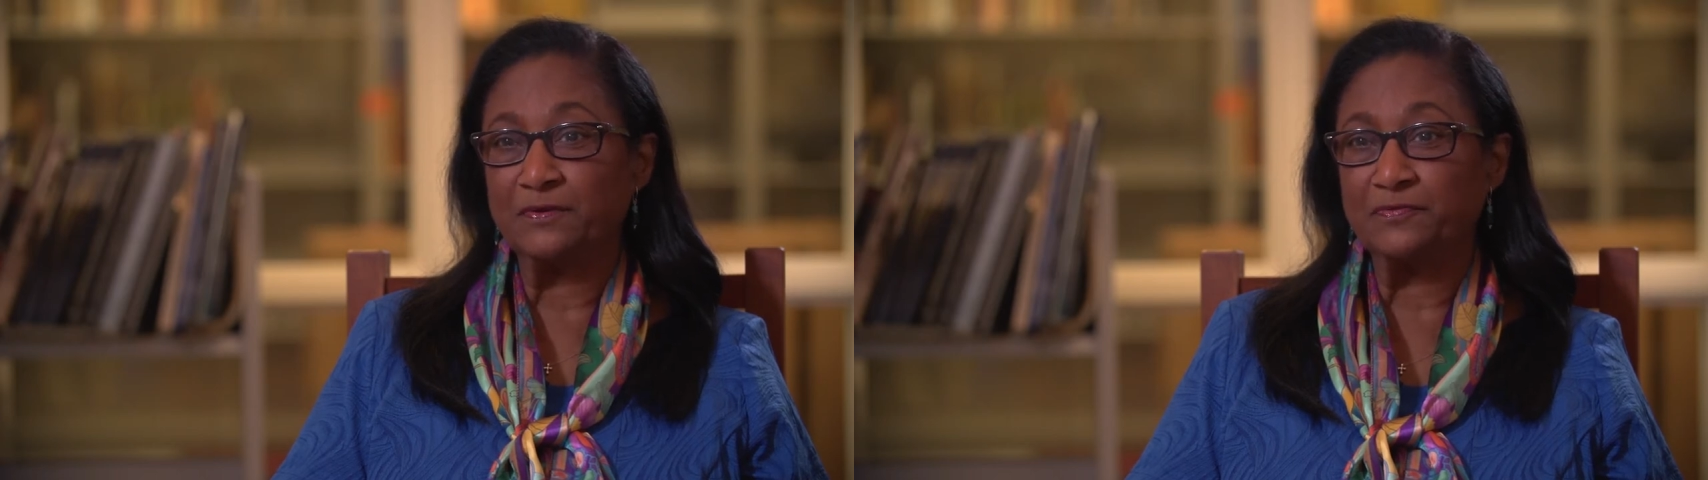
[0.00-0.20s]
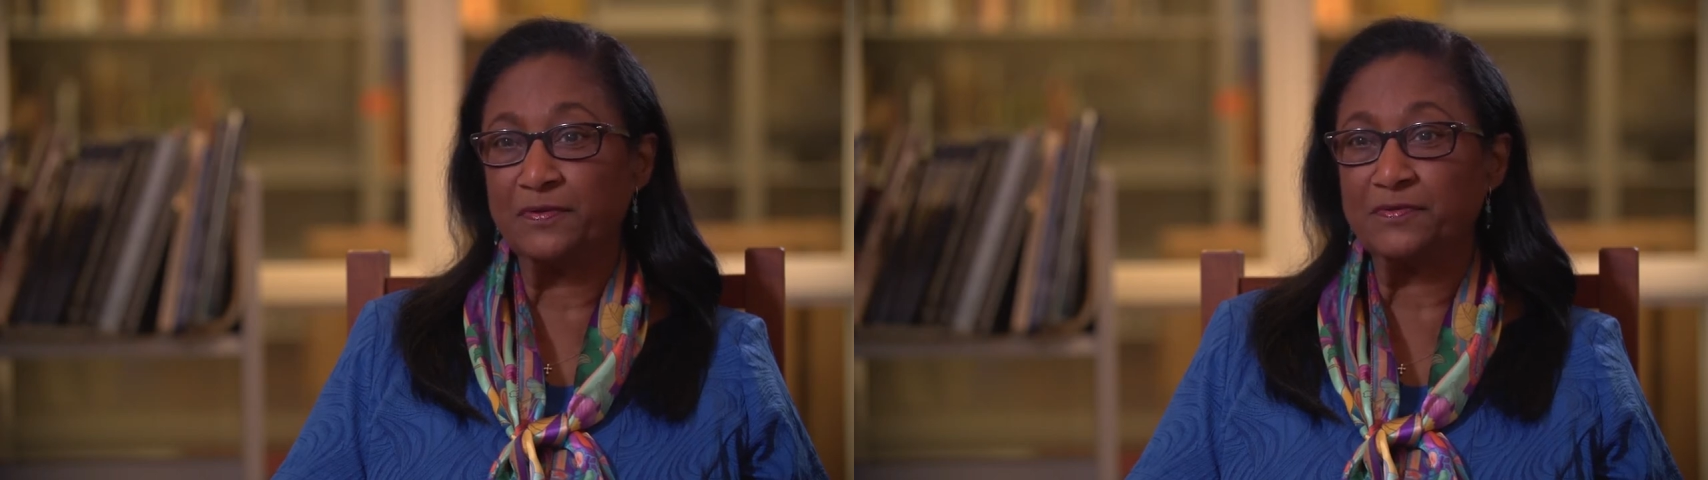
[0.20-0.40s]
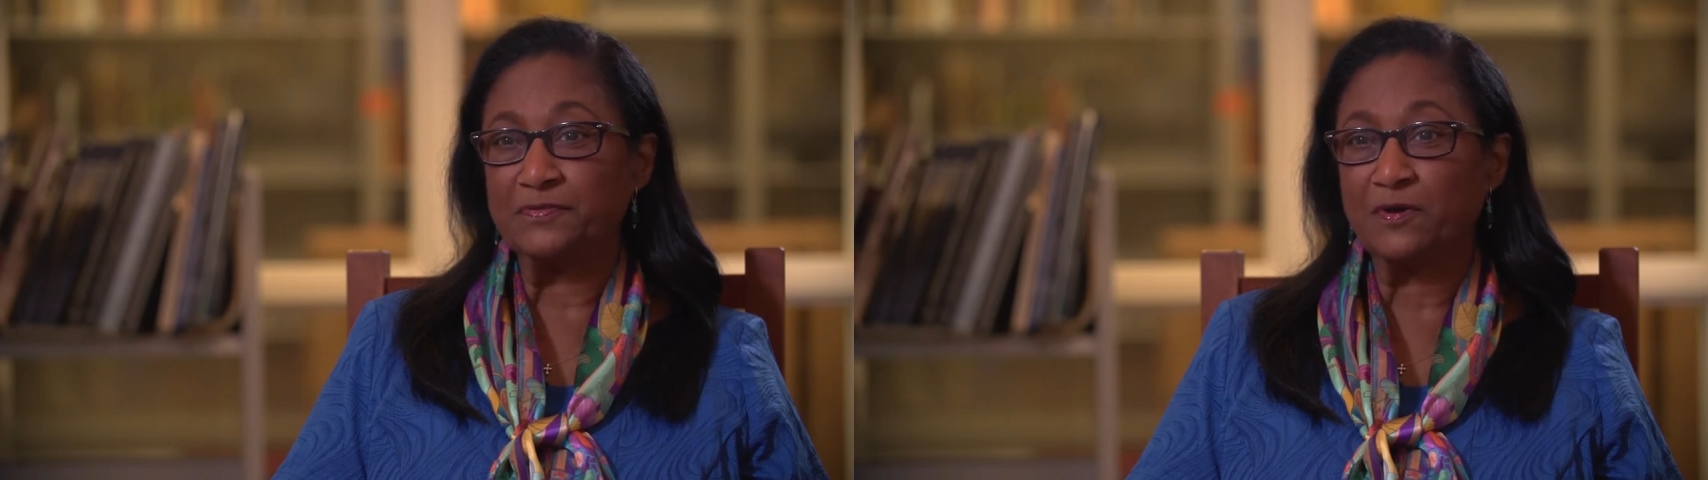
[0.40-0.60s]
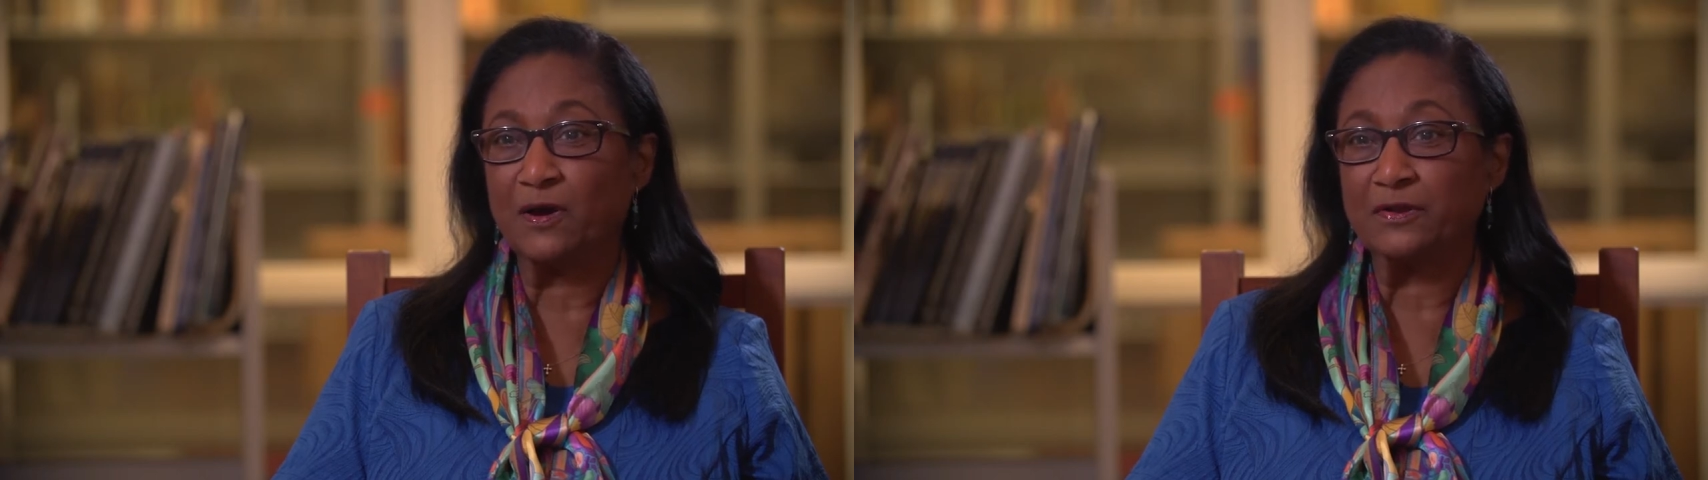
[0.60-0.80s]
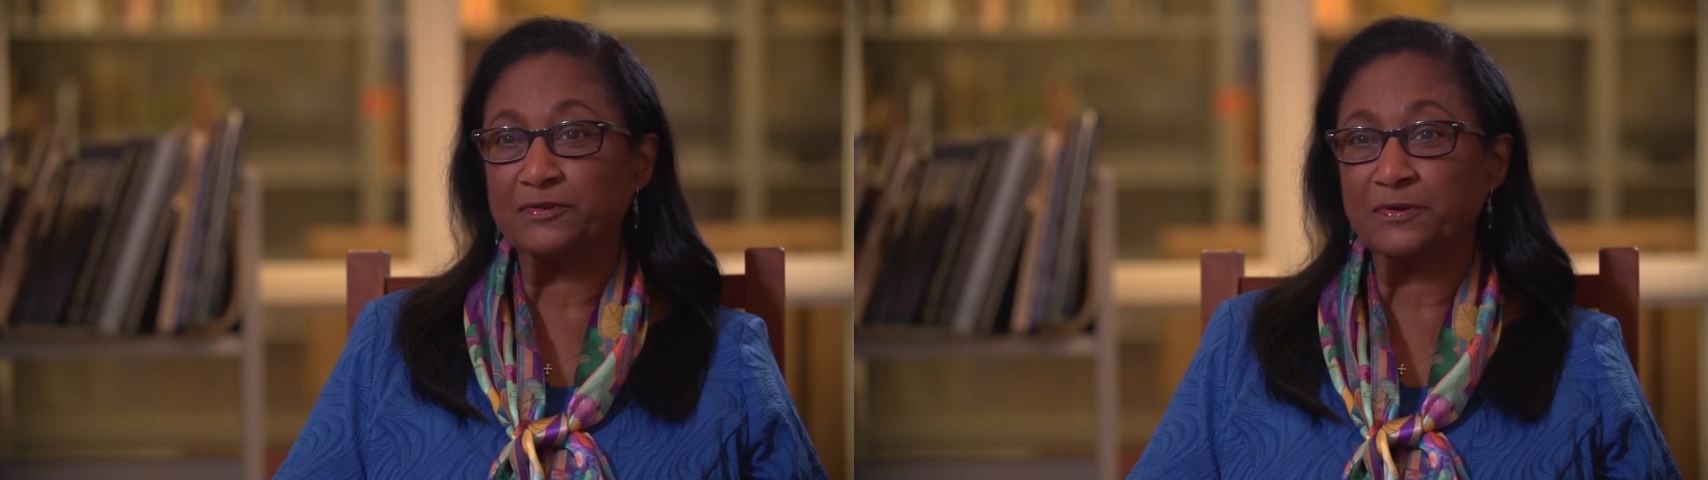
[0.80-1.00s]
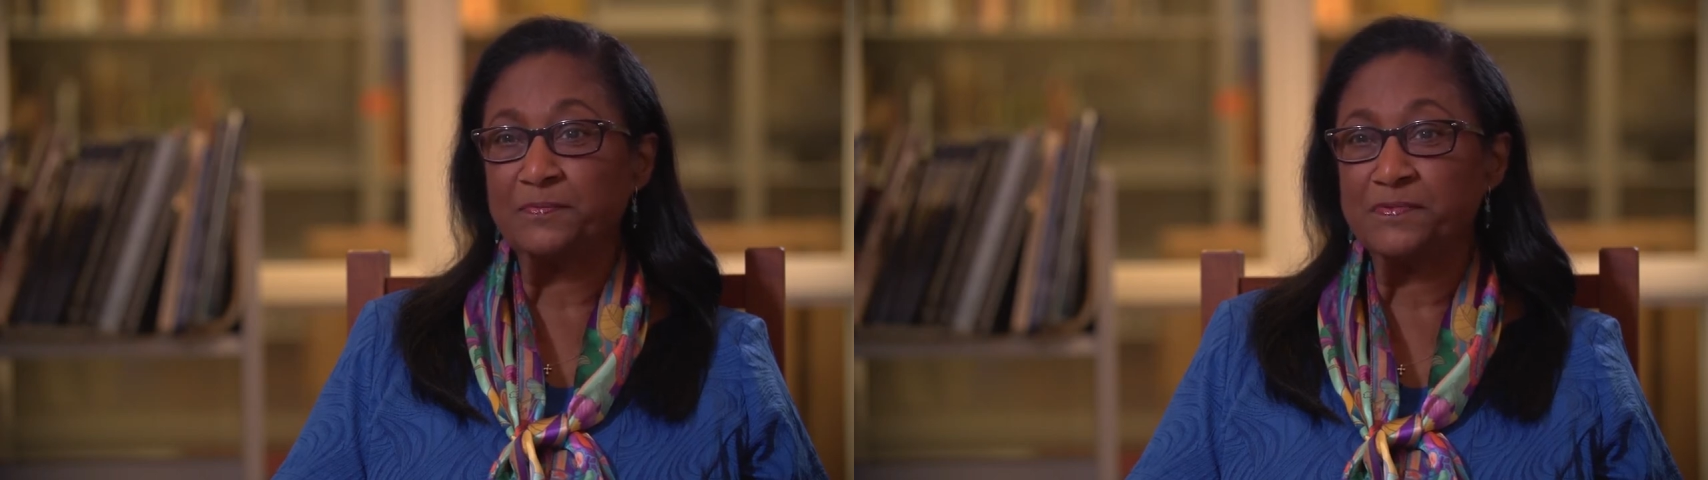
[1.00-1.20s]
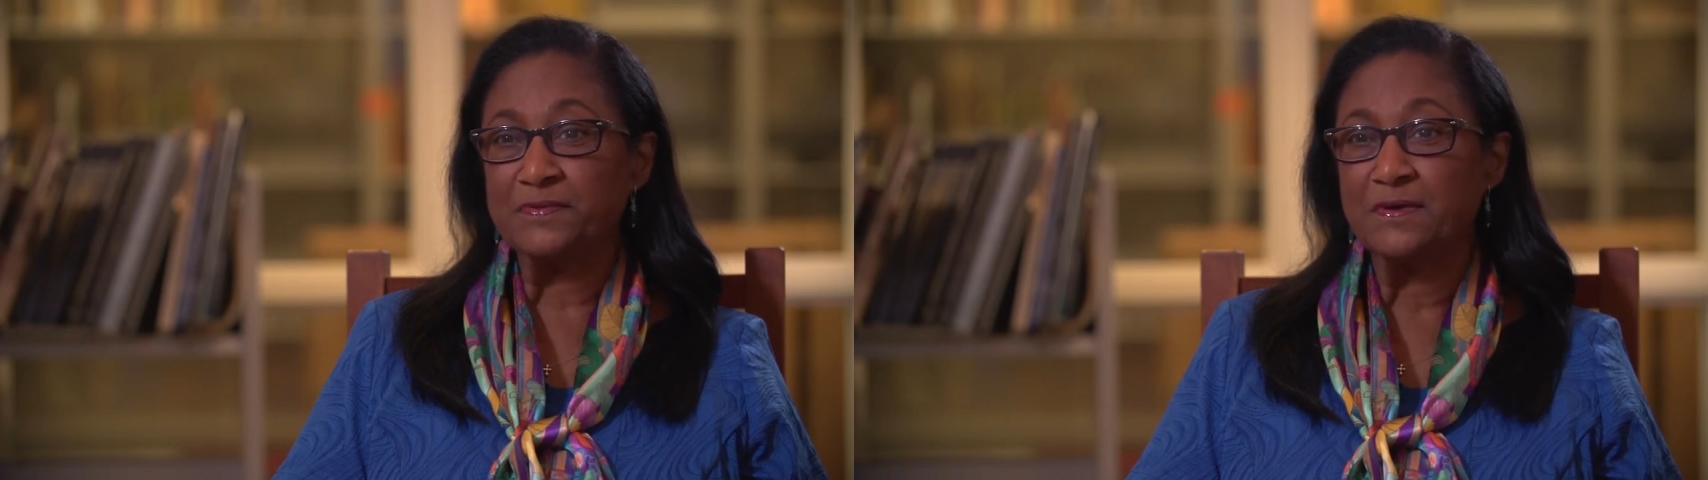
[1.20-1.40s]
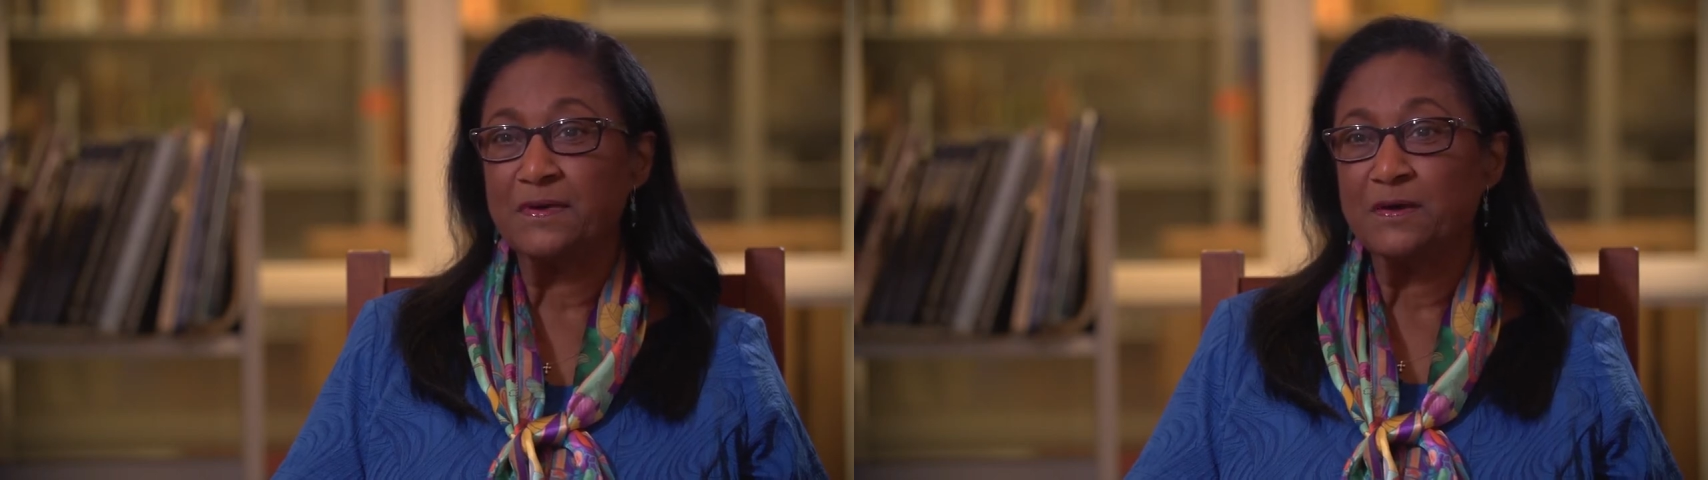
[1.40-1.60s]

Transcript: of these scholarships,